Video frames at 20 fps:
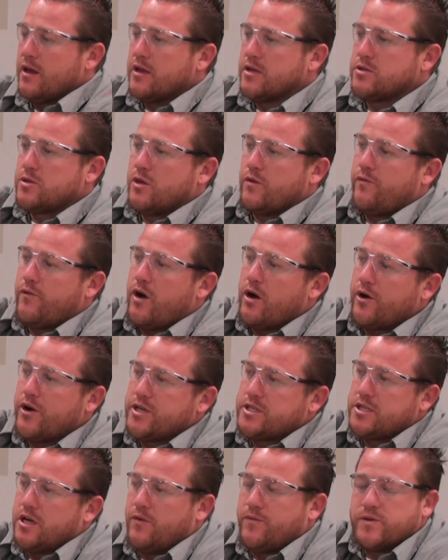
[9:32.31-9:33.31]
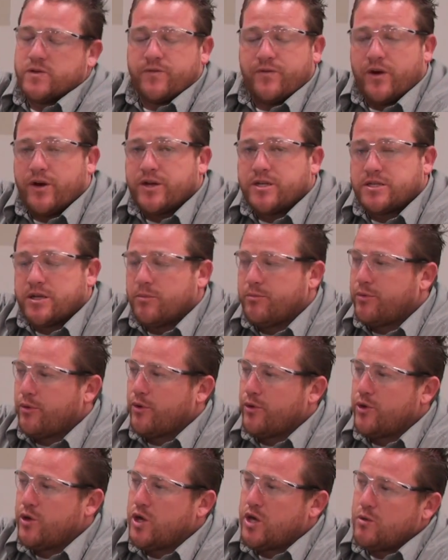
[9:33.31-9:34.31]
So the fogger itself is very
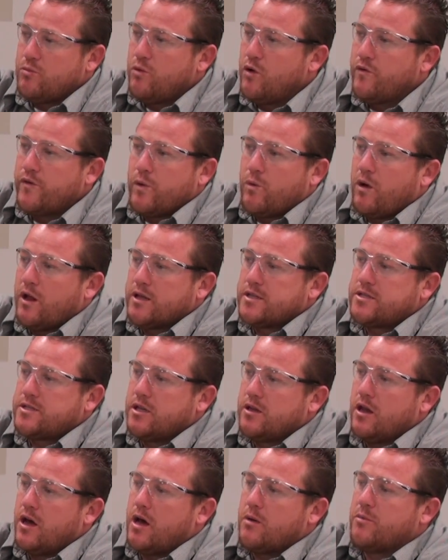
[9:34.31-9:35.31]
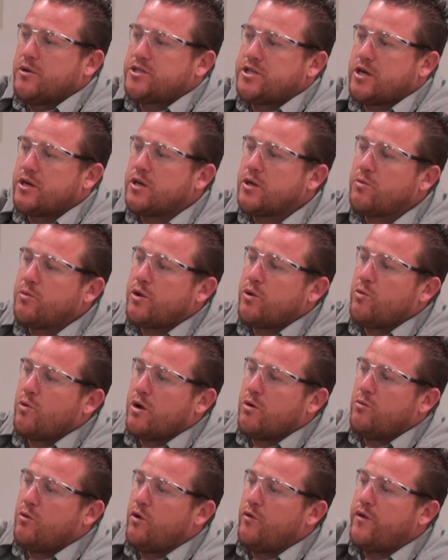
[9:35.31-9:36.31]
simple. You can move it while it's still on, but generally when you
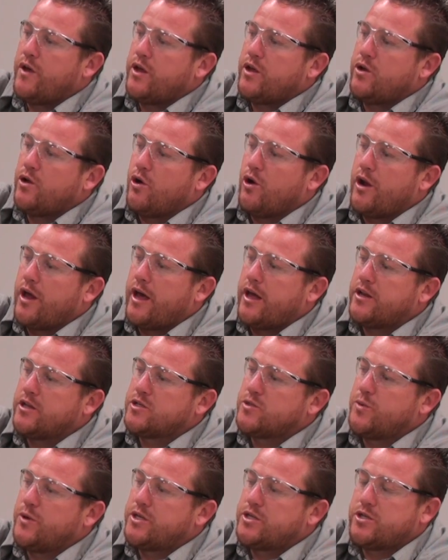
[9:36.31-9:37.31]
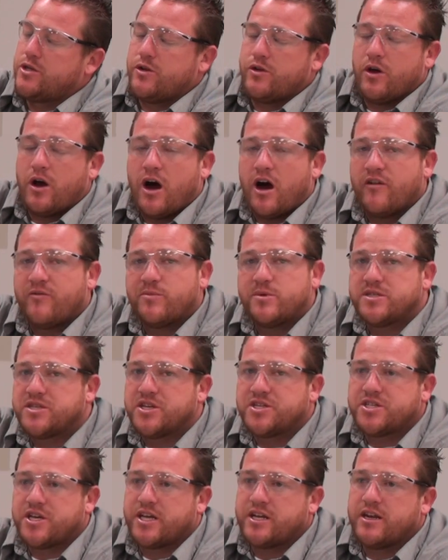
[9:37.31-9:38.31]
want to move it, you go ahead and switch to the off
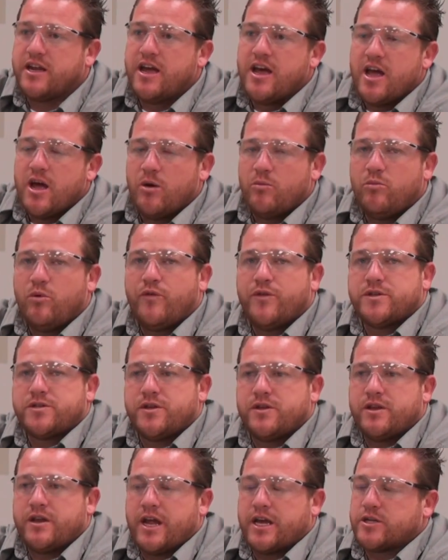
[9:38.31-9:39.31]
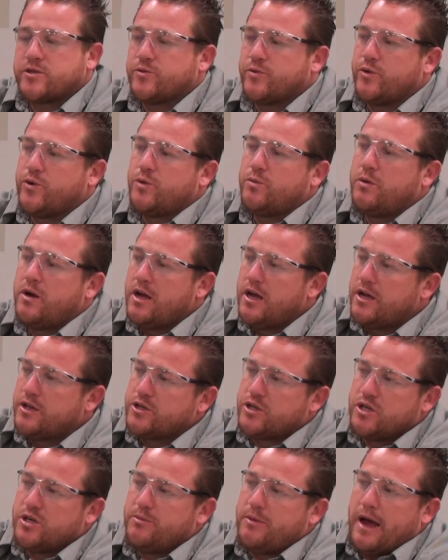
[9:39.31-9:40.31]
position, move it to the next room,
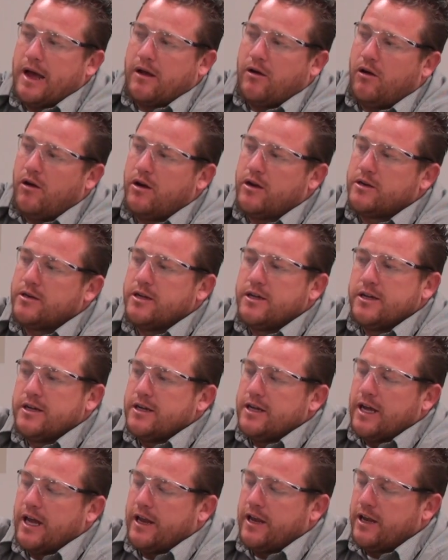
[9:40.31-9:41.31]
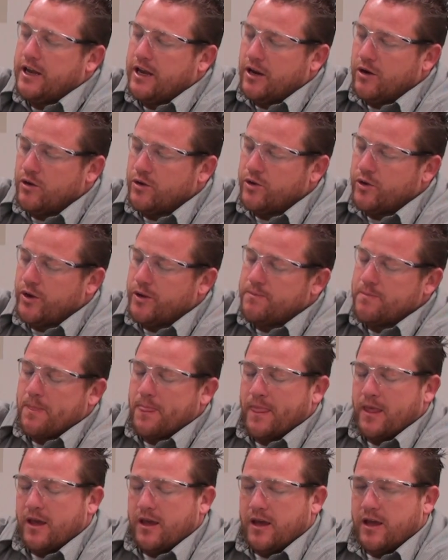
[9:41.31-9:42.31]
turn it back on. and it'll do it.
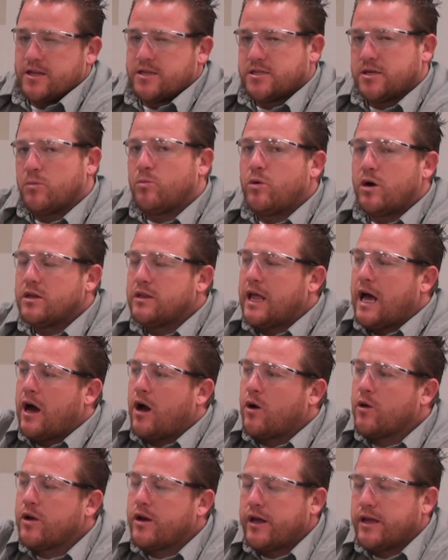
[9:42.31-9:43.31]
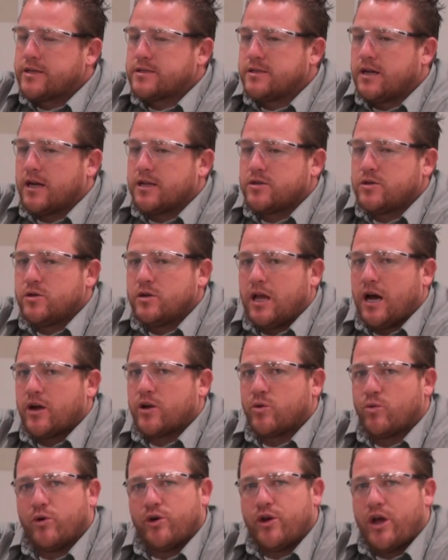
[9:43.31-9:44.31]
It's somewhat loud. It's not too loud
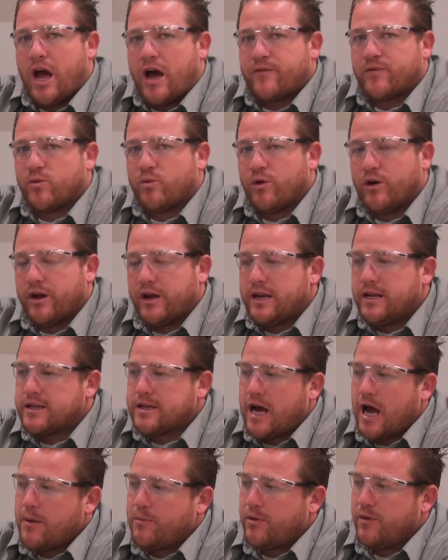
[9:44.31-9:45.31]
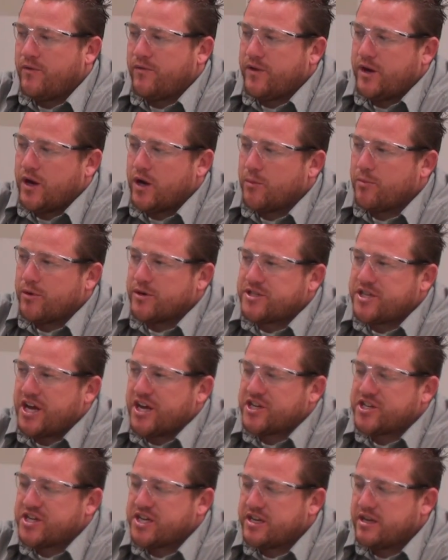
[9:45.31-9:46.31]
to where you have to wear any type of ear
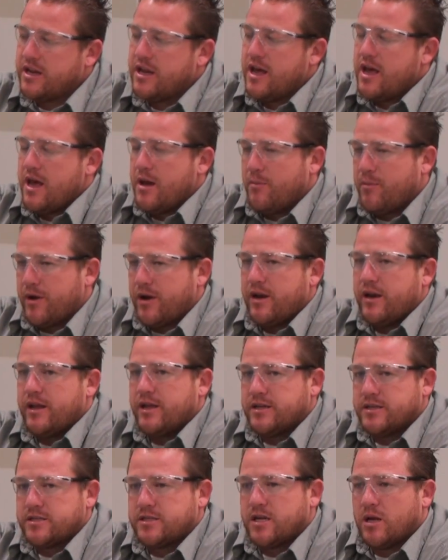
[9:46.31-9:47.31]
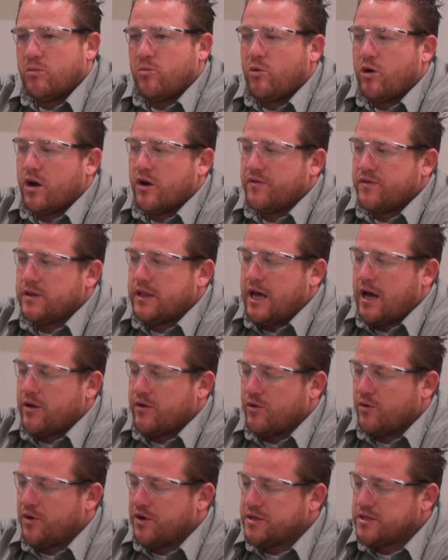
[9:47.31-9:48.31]
protection, but it is somewhat of a
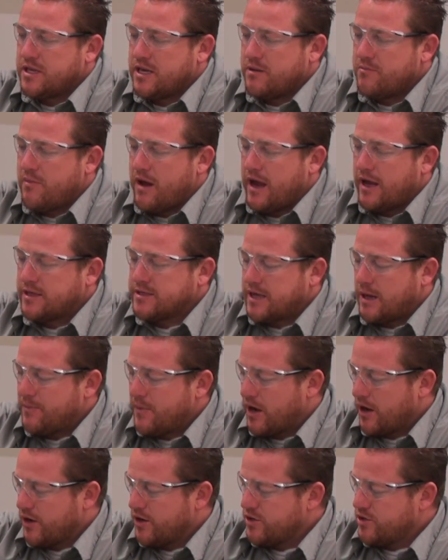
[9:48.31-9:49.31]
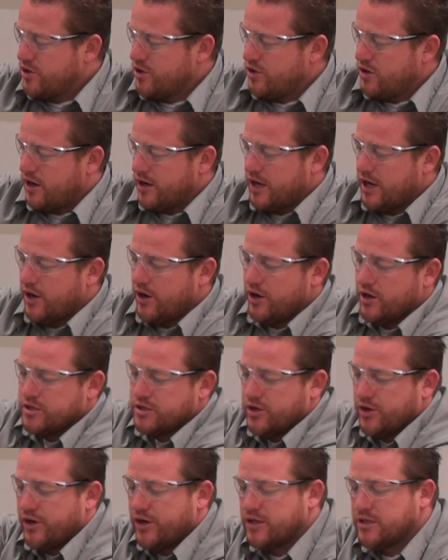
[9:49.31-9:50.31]
loud noise that it makes. I'm not going to turn it on here because
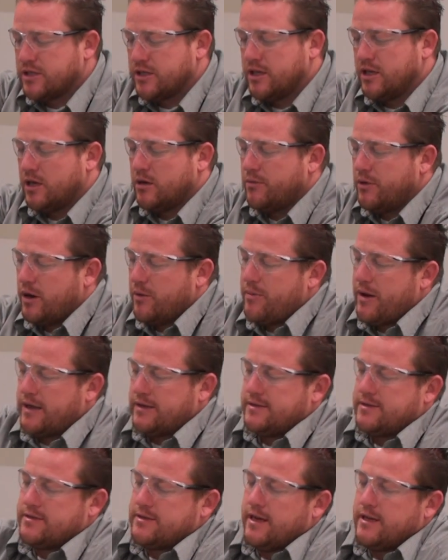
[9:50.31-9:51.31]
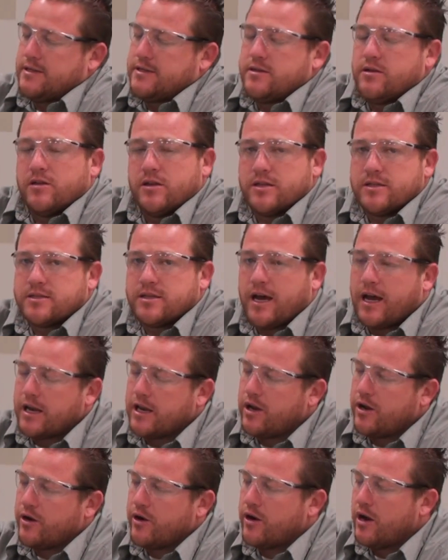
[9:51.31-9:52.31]
there is a little bit of pesticide still inside
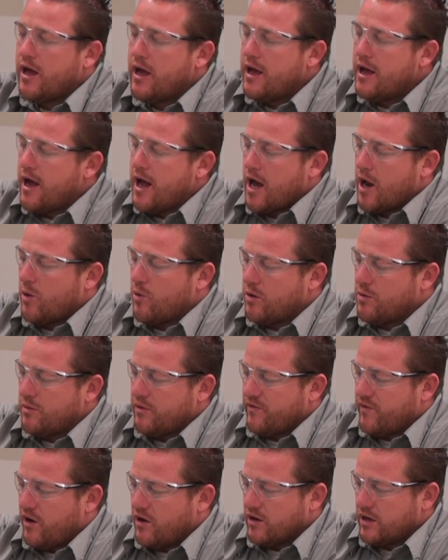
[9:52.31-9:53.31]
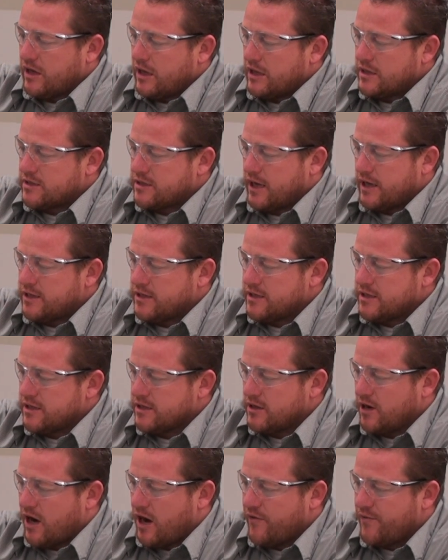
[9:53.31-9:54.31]
here. I don't want to be fogging inside
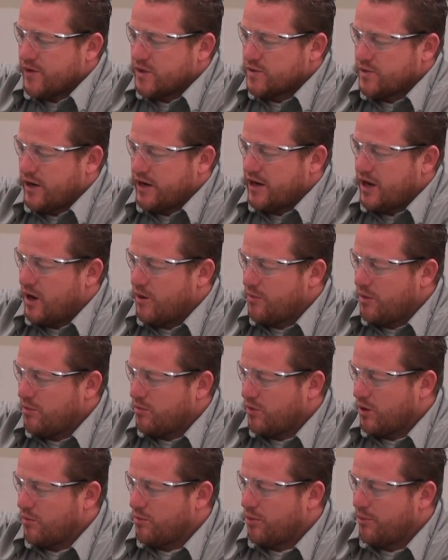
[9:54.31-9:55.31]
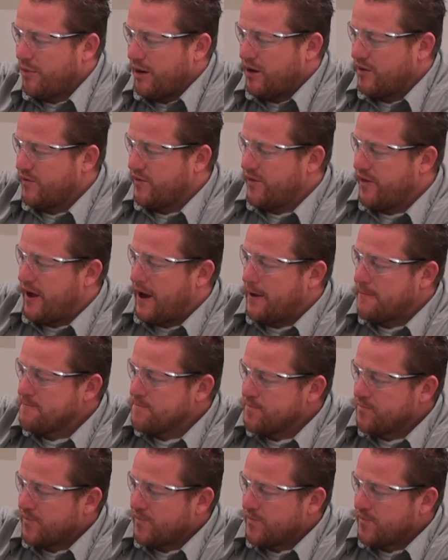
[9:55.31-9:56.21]
the office right now. People aren't prepared for that.